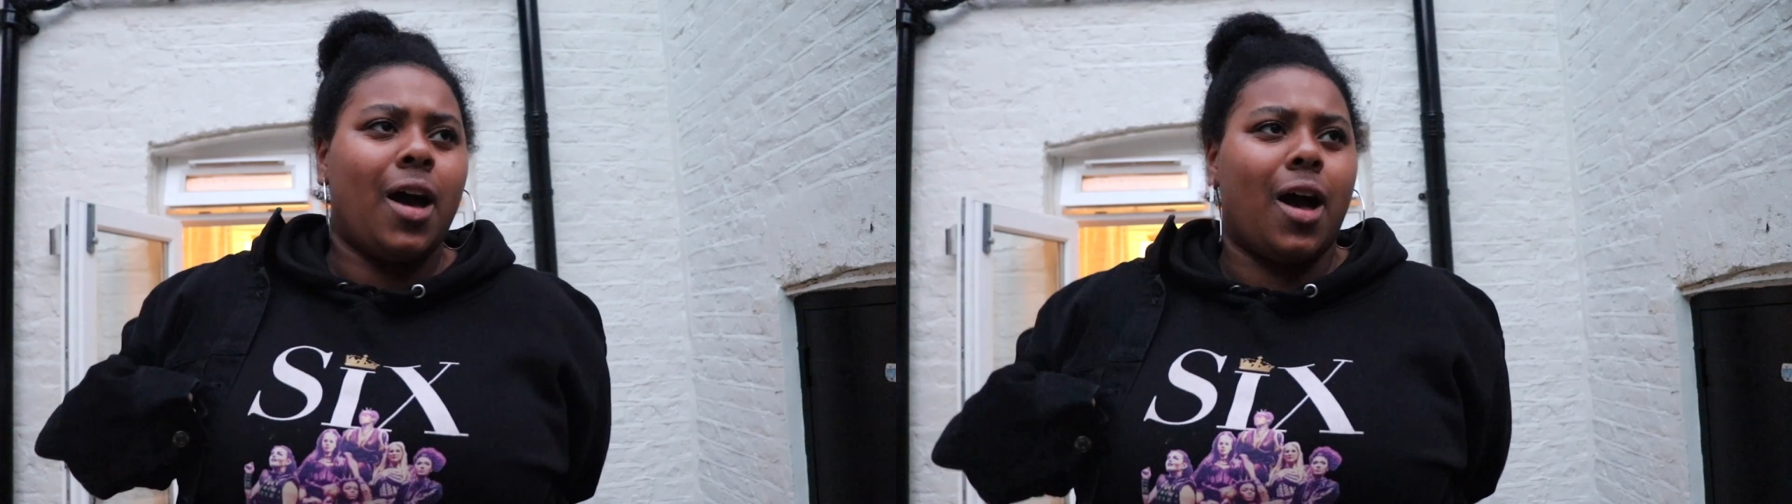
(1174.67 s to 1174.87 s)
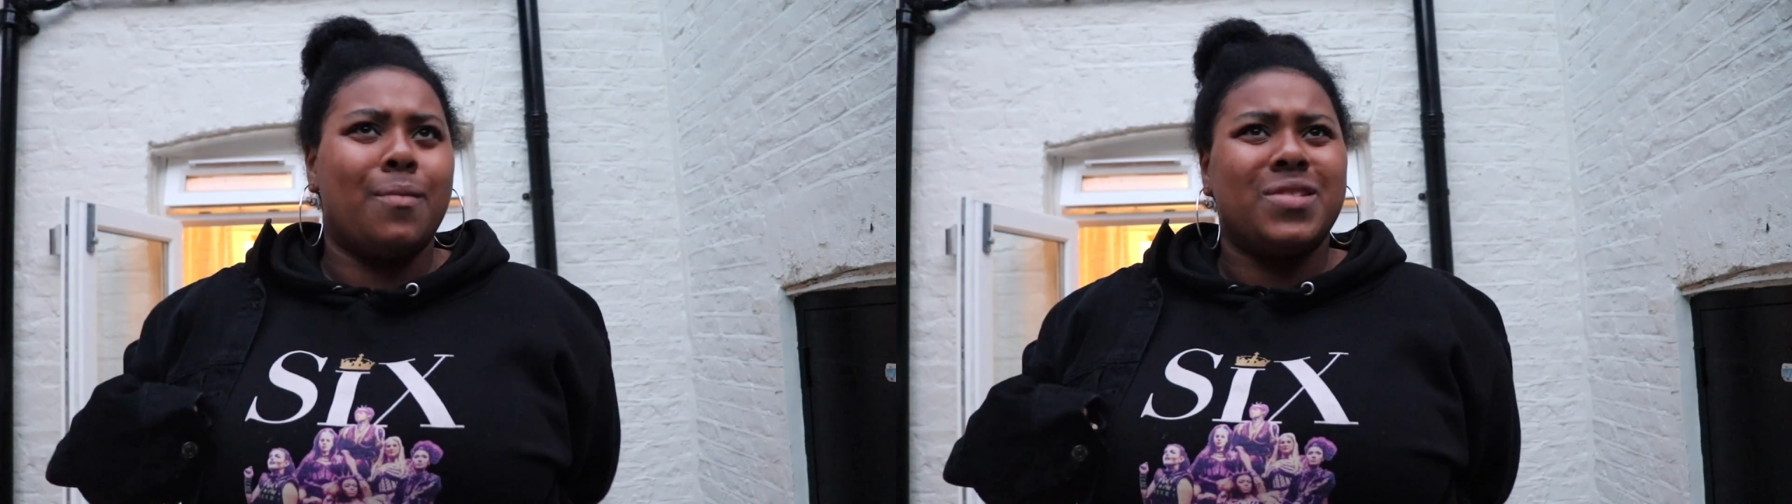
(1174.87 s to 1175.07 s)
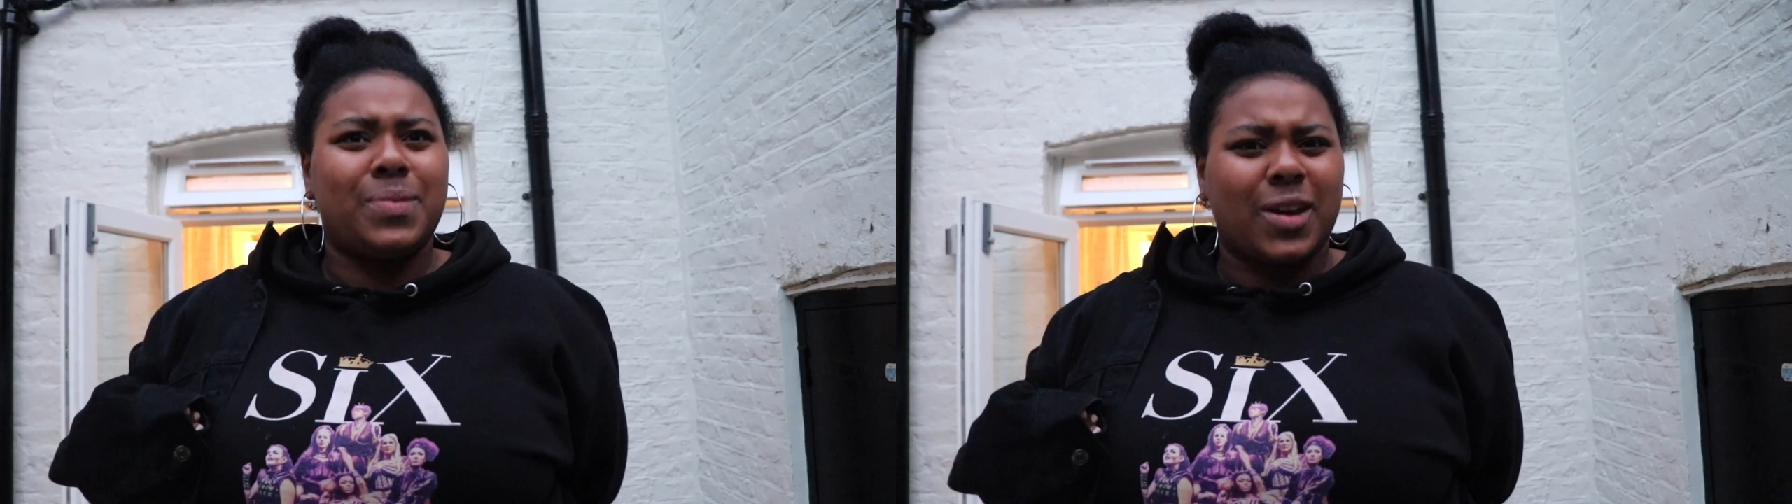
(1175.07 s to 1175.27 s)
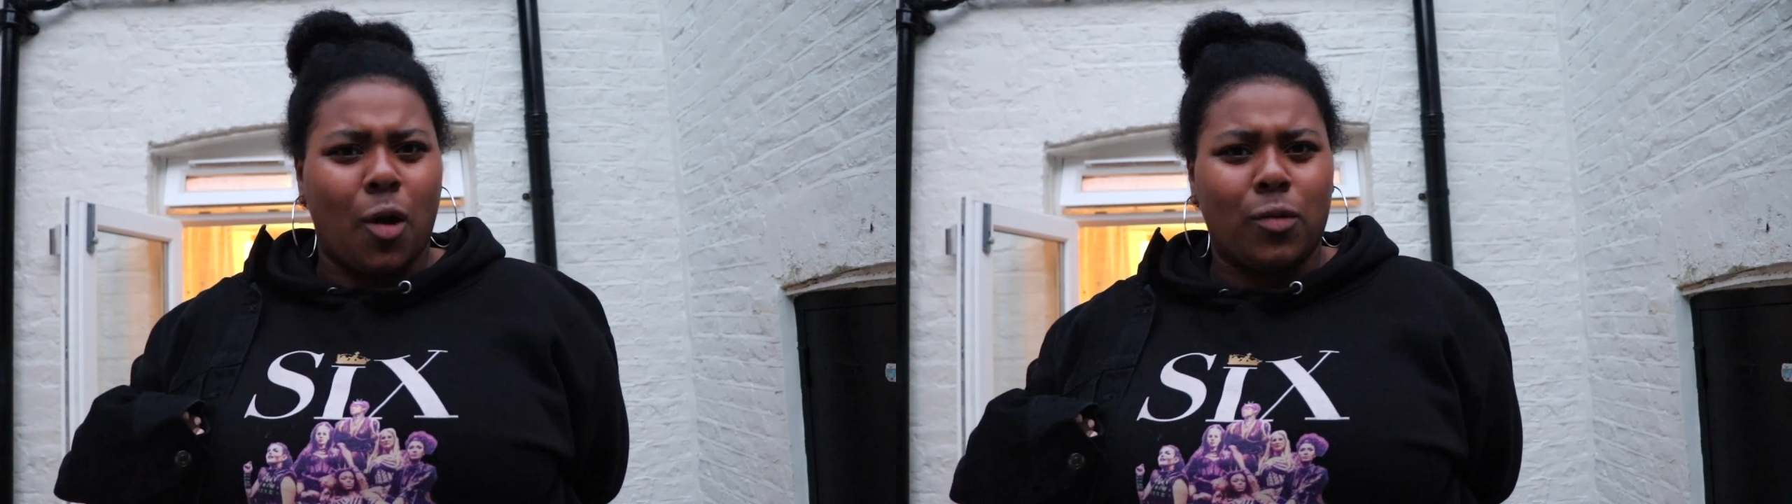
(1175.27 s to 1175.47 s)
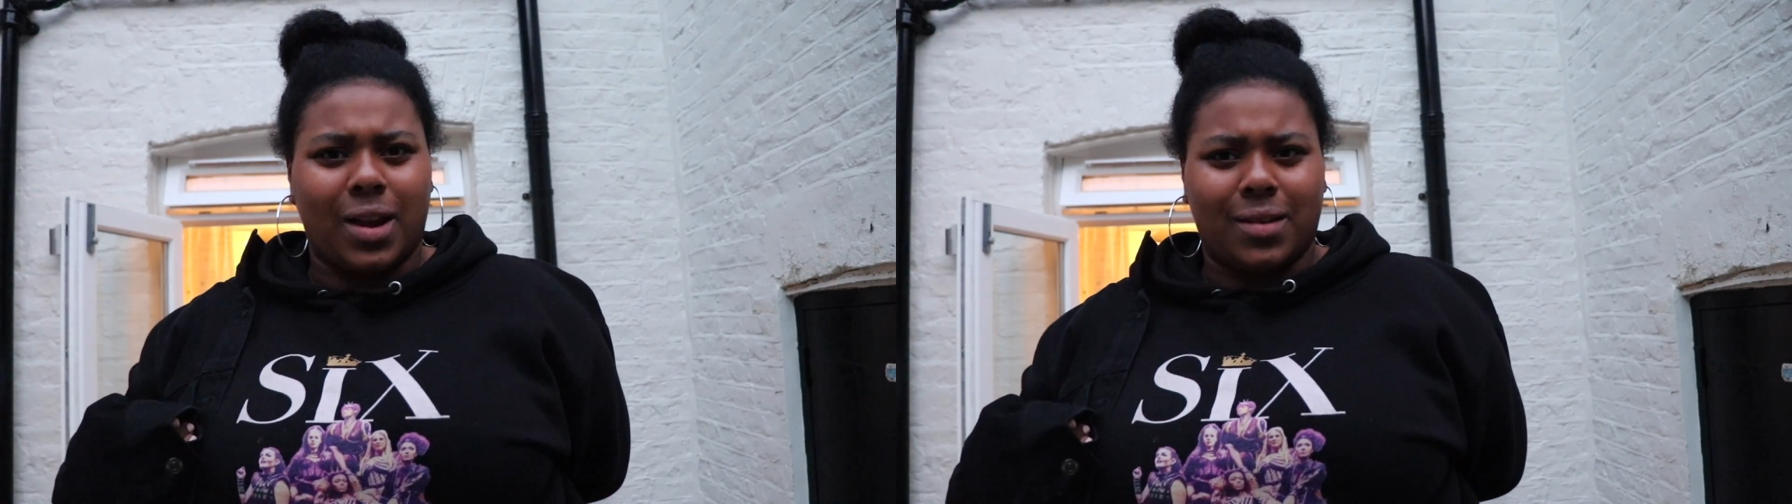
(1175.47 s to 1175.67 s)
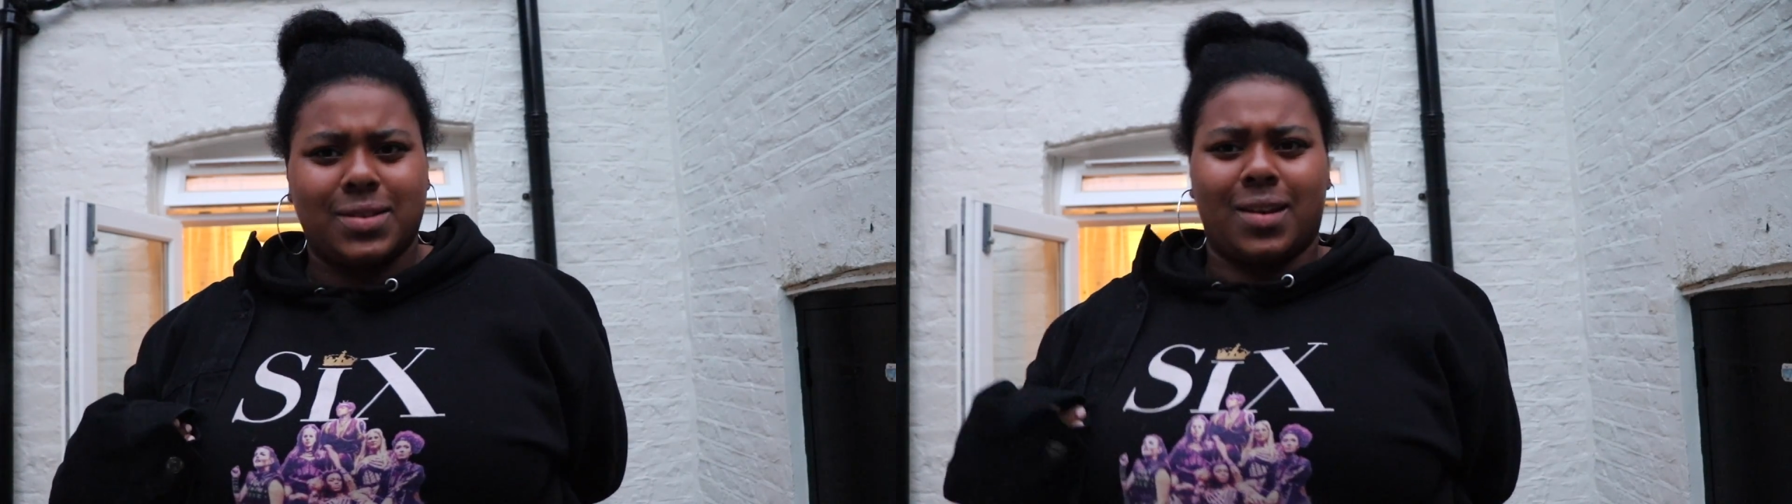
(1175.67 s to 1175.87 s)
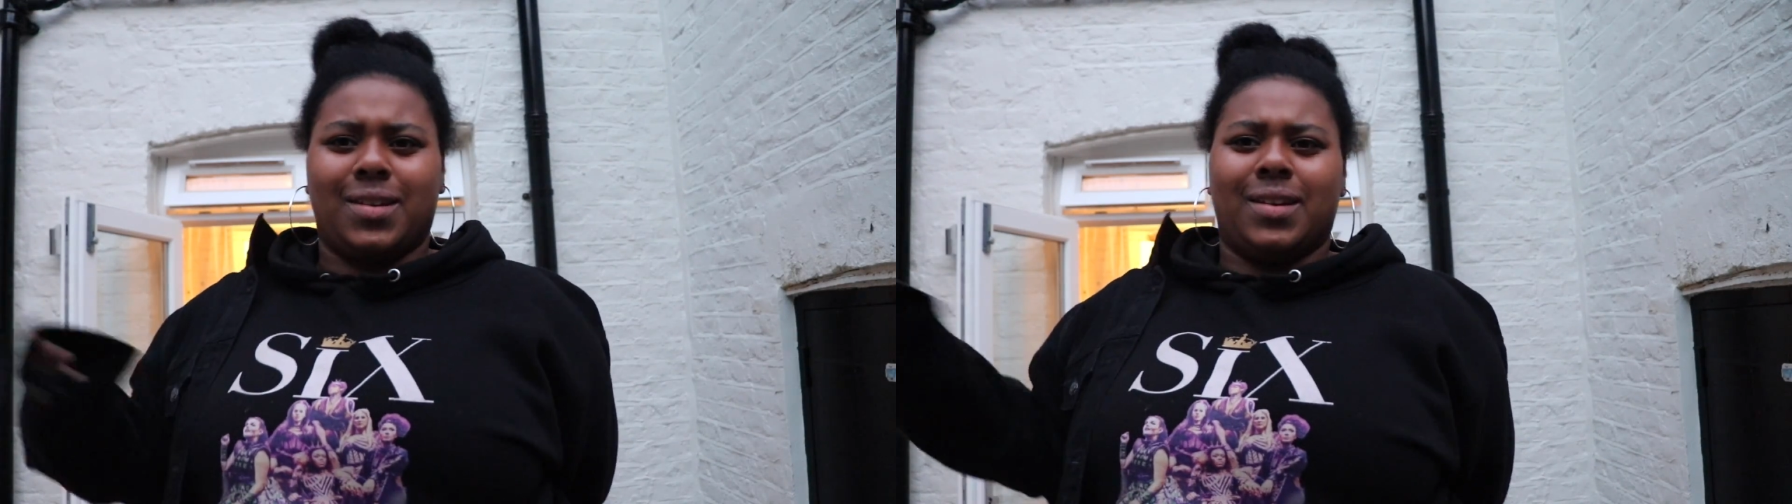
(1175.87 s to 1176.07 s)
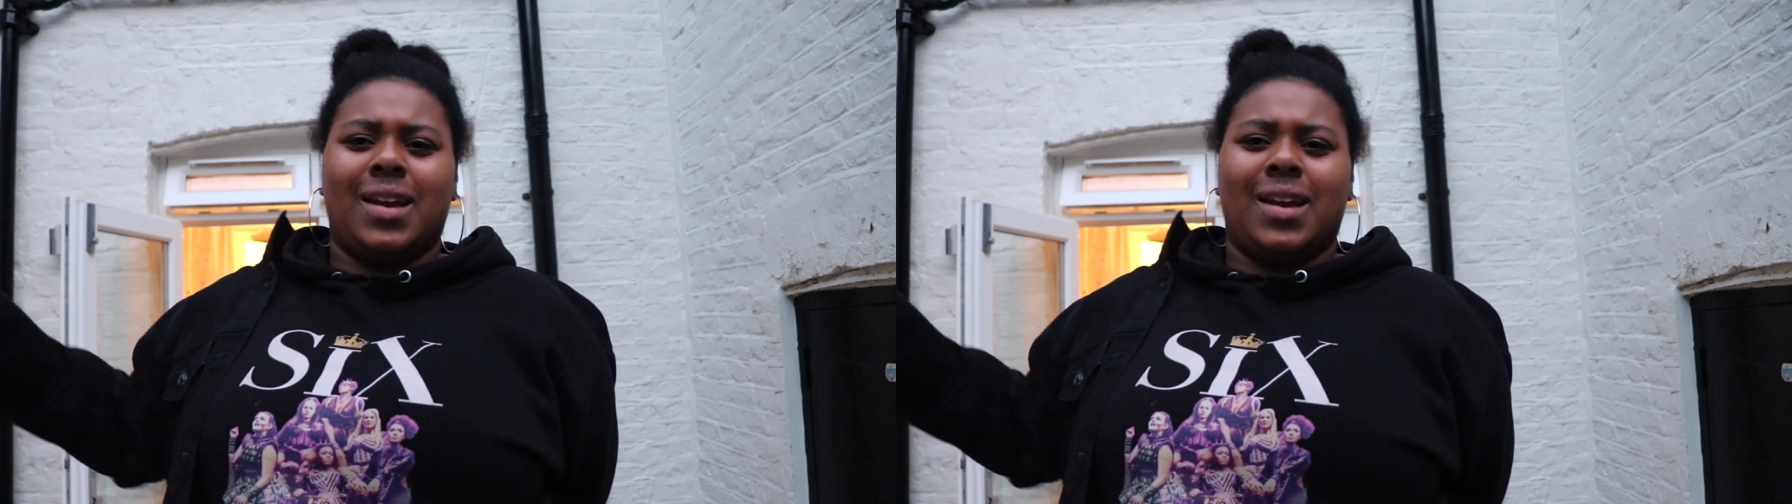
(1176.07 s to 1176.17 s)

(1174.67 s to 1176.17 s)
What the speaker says: It's a bit cold outside.